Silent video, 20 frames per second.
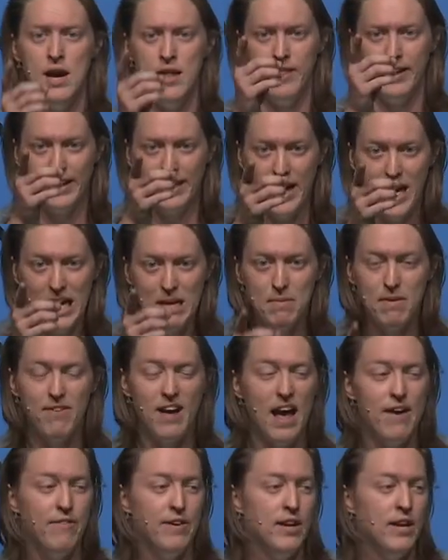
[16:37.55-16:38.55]
The kingdom of
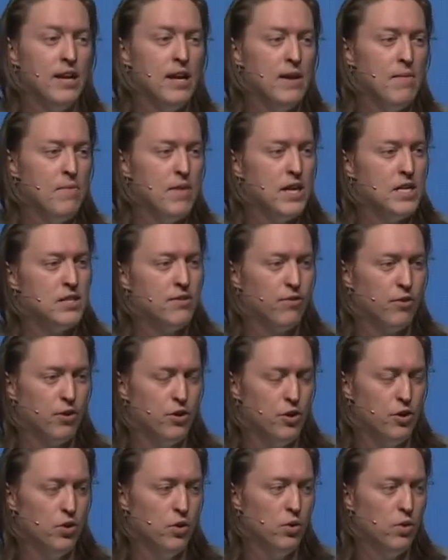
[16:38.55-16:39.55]
heaven is for
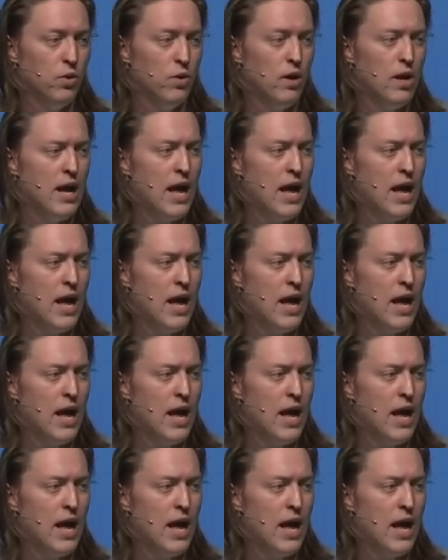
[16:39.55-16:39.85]
you.